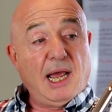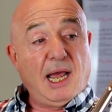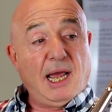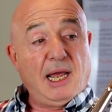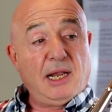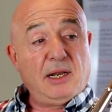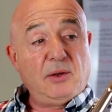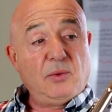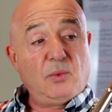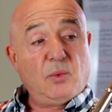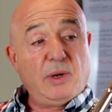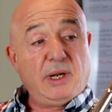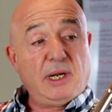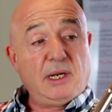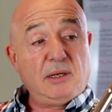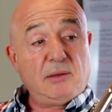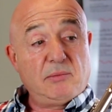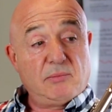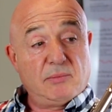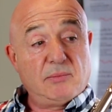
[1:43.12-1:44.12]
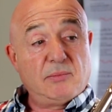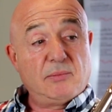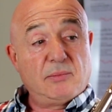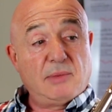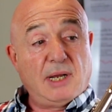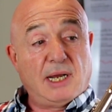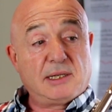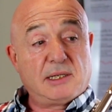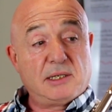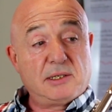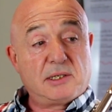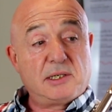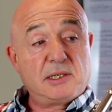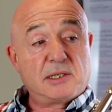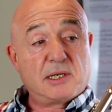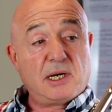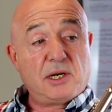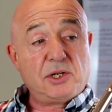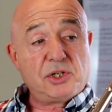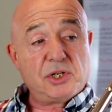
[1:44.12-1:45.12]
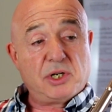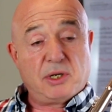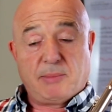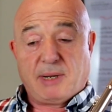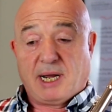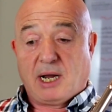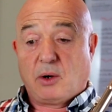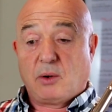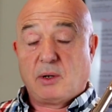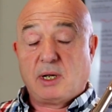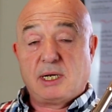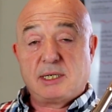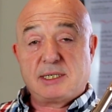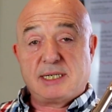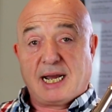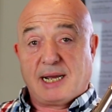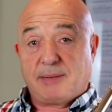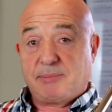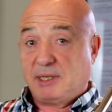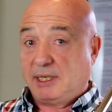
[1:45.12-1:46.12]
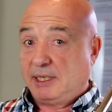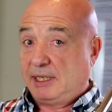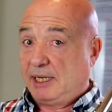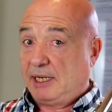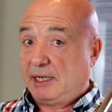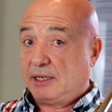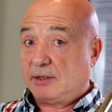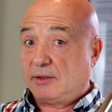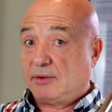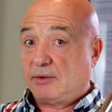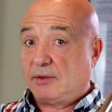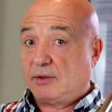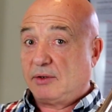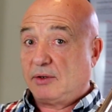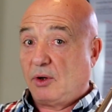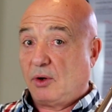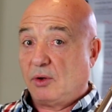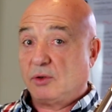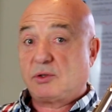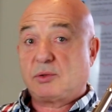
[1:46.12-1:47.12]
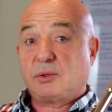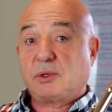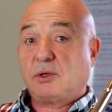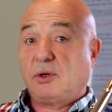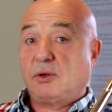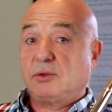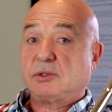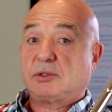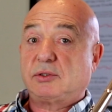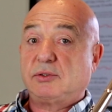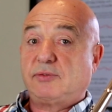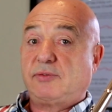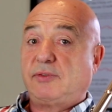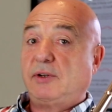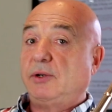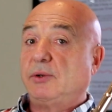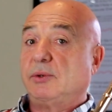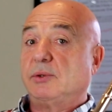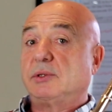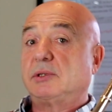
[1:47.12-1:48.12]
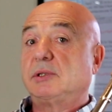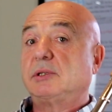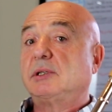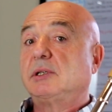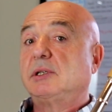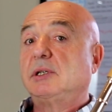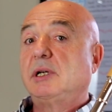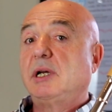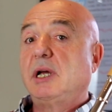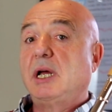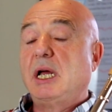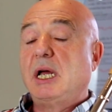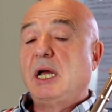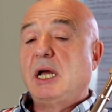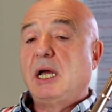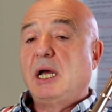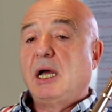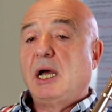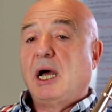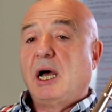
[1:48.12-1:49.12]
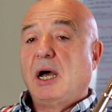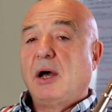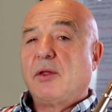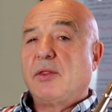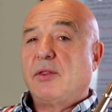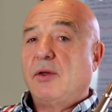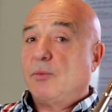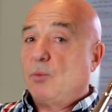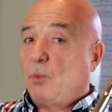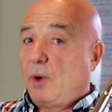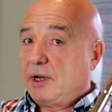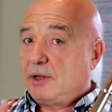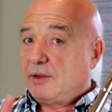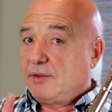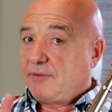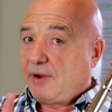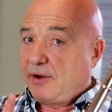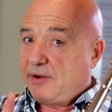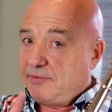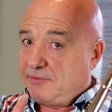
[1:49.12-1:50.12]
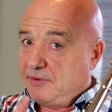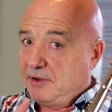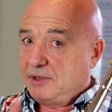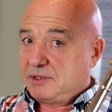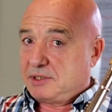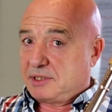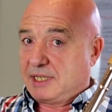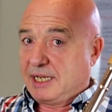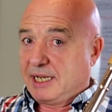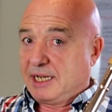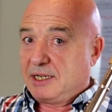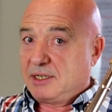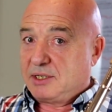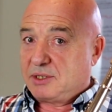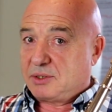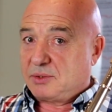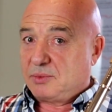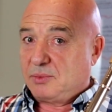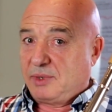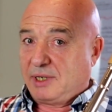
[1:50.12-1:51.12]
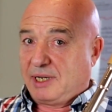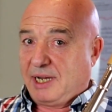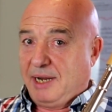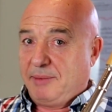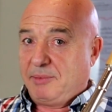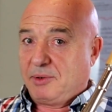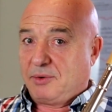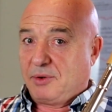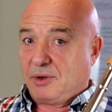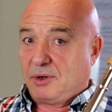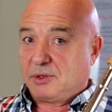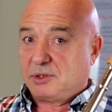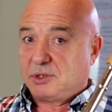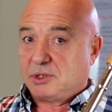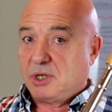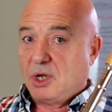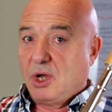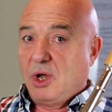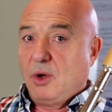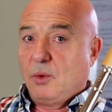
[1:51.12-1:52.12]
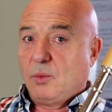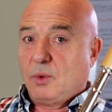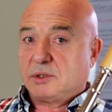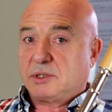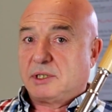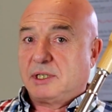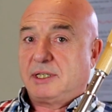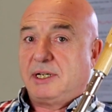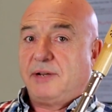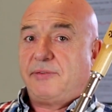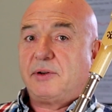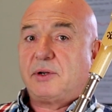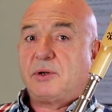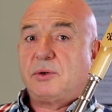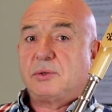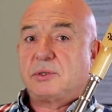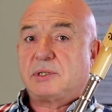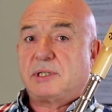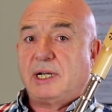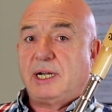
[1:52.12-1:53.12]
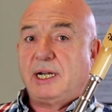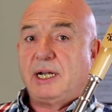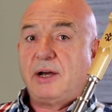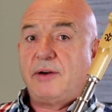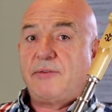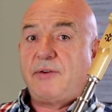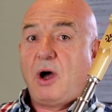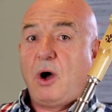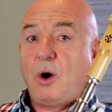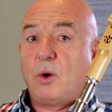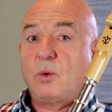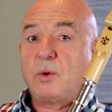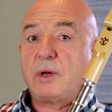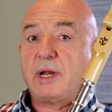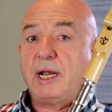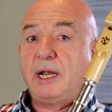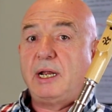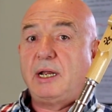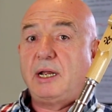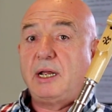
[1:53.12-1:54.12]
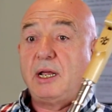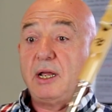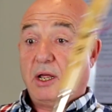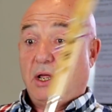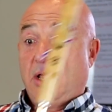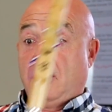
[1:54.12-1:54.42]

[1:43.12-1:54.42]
and we had this discussion about adapting it onto a concert flute. One of the very first things we came across was the difficulty of holding